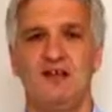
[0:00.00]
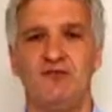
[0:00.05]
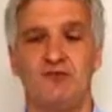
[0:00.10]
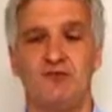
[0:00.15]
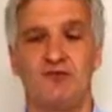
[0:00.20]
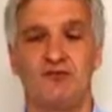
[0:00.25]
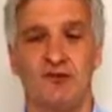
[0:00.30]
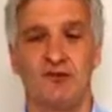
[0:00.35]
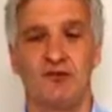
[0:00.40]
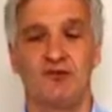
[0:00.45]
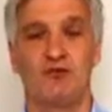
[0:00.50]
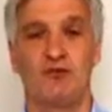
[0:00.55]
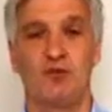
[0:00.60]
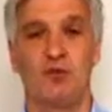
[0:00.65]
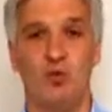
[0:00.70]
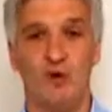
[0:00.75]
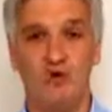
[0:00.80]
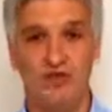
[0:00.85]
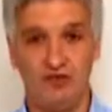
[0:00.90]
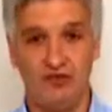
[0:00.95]
If you suffer
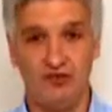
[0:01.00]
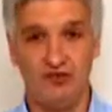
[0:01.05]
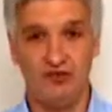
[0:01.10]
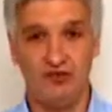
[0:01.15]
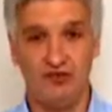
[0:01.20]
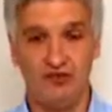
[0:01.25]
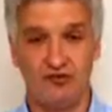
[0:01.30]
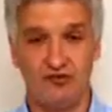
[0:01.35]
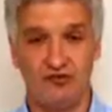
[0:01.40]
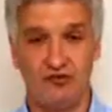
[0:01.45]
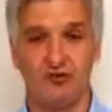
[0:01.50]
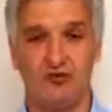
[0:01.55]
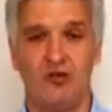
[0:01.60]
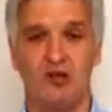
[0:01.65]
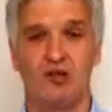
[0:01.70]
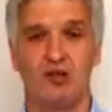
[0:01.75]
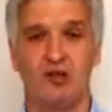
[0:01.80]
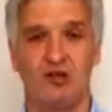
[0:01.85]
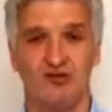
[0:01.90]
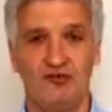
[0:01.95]
from weakness,
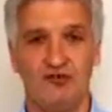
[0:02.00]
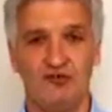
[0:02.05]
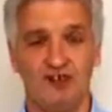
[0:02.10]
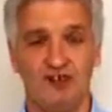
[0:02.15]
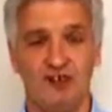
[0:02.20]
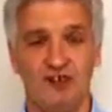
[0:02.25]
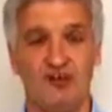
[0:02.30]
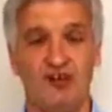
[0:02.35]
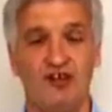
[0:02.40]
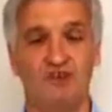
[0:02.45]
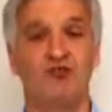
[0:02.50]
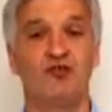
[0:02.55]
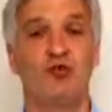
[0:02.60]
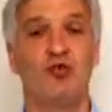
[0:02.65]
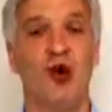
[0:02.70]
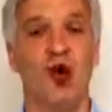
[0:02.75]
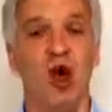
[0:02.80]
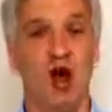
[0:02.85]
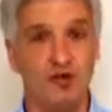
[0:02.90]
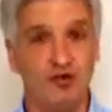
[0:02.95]
loss of sensation
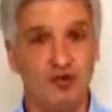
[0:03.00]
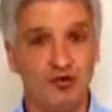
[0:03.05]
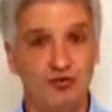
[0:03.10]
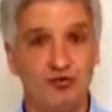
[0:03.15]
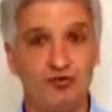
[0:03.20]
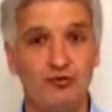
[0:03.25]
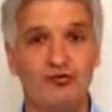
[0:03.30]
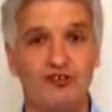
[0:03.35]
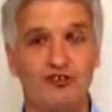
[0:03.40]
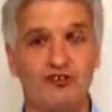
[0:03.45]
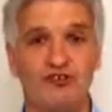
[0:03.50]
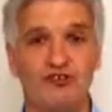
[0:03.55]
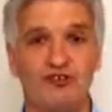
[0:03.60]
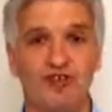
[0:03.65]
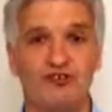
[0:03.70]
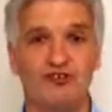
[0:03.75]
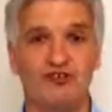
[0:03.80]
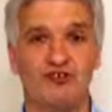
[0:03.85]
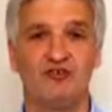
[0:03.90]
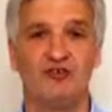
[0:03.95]
or unusual
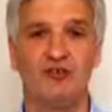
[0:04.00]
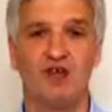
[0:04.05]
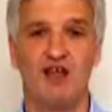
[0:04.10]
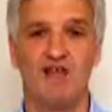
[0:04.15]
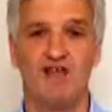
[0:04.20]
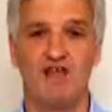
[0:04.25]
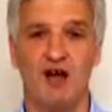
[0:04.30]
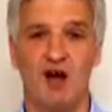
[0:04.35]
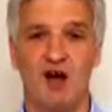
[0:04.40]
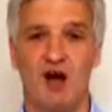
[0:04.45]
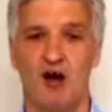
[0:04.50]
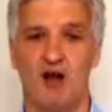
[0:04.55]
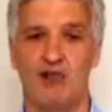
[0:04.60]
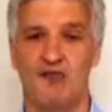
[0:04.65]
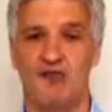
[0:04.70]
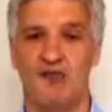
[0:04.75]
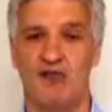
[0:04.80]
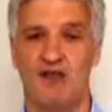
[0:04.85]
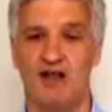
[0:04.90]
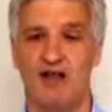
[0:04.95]
sensations in the
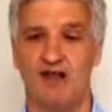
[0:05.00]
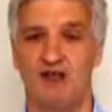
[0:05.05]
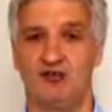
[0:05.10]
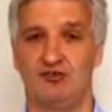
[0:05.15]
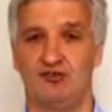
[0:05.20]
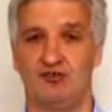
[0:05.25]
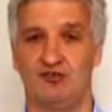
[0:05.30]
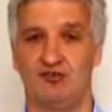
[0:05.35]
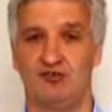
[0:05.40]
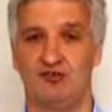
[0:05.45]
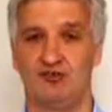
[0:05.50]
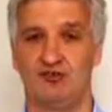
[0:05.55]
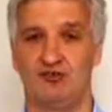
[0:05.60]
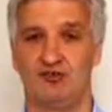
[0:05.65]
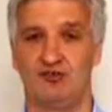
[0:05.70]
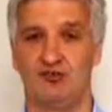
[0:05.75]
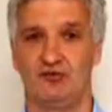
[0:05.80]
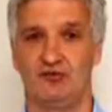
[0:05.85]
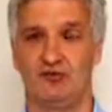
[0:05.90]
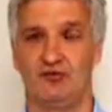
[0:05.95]
arms or legs,
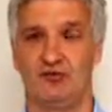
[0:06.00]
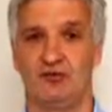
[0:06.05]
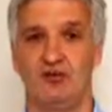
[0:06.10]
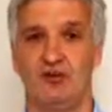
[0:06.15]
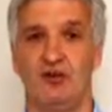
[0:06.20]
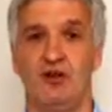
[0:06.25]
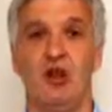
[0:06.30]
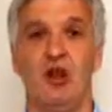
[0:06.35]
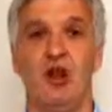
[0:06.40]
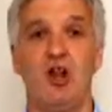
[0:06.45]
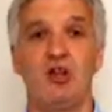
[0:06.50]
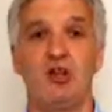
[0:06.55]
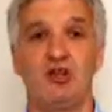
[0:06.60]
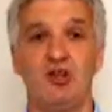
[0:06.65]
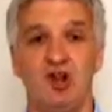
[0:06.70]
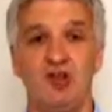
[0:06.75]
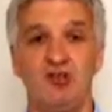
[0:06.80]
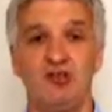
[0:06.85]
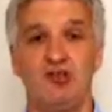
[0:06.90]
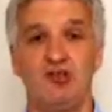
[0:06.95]

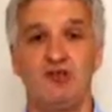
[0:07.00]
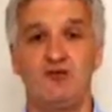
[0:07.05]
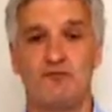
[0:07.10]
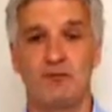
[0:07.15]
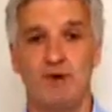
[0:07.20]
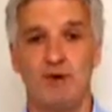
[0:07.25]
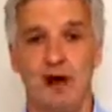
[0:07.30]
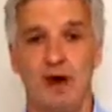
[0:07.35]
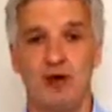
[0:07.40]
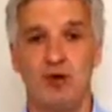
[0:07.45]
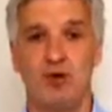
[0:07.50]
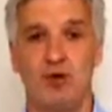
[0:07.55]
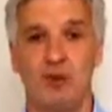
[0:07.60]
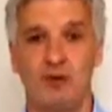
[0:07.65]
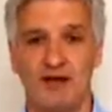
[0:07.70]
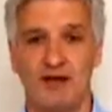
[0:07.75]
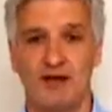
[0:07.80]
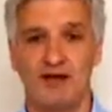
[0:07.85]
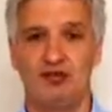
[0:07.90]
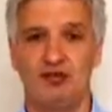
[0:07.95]
loss of bowel
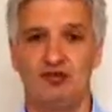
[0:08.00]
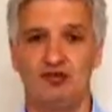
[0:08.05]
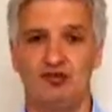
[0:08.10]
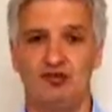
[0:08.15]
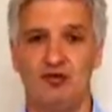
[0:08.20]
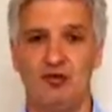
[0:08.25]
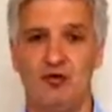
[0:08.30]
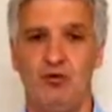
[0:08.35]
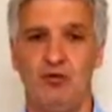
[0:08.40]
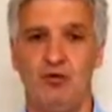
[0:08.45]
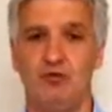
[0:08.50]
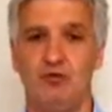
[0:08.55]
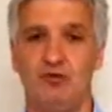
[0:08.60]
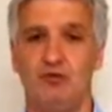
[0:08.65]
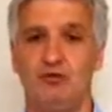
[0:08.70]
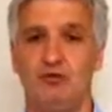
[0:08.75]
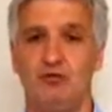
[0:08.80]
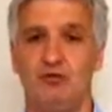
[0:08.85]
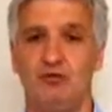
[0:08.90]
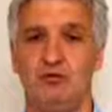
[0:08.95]
or bladder control,
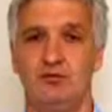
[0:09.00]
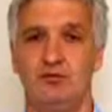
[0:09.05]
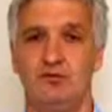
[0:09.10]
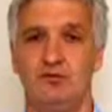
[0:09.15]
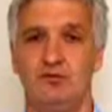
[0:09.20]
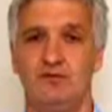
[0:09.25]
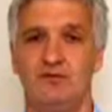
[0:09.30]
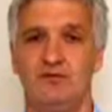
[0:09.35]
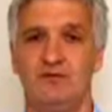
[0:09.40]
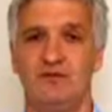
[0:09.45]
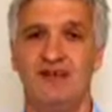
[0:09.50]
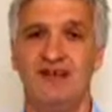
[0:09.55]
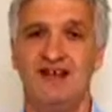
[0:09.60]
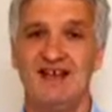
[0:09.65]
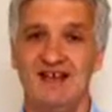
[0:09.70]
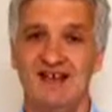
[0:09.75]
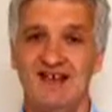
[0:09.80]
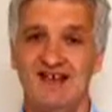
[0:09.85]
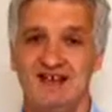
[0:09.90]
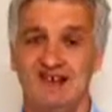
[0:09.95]

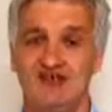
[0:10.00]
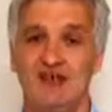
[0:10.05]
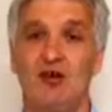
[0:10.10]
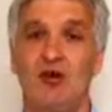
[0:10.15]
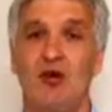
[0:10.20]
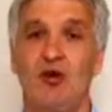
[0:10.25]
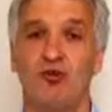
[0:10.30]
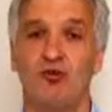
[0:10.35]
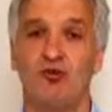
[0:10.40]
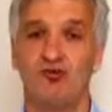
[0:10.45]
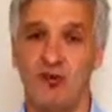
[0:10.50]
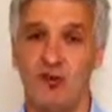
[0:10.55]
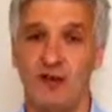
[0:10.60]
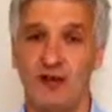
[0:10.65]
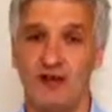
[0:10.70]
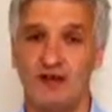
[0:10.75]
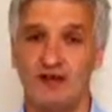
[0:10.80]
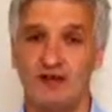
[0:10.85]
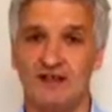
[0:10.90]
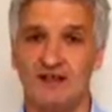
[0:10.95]
heat or
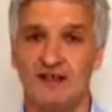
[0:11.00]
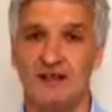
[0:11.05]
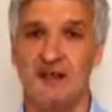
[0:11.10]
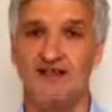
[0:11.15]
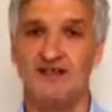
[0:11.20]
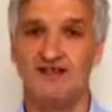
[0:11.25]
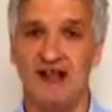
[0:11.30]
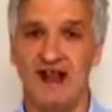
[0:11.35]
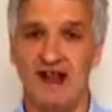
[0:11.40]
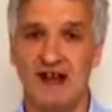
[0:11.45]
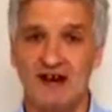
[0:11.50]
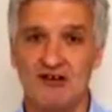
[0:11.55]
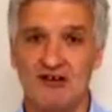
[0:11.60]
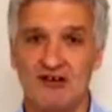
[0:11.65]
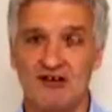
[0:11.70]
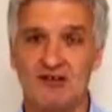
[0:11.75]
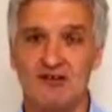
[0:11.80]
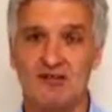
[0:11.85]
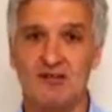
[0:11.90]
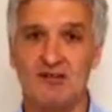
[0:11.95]
swelling in the
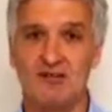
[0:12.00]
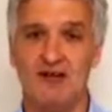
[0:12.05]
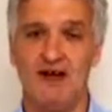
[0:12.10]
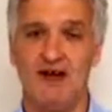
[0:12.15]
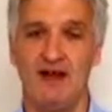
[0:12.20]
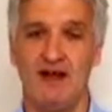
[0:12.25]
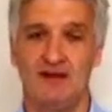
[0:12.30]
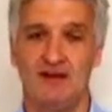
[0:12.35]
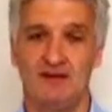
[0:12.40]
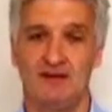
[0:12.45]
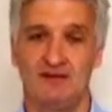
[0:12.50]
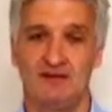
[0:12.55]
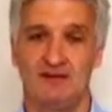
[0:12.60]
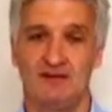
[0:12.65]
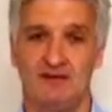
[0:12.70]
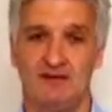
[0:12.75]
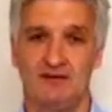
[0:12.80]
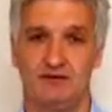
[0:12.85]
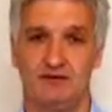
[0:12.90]
area of the pain,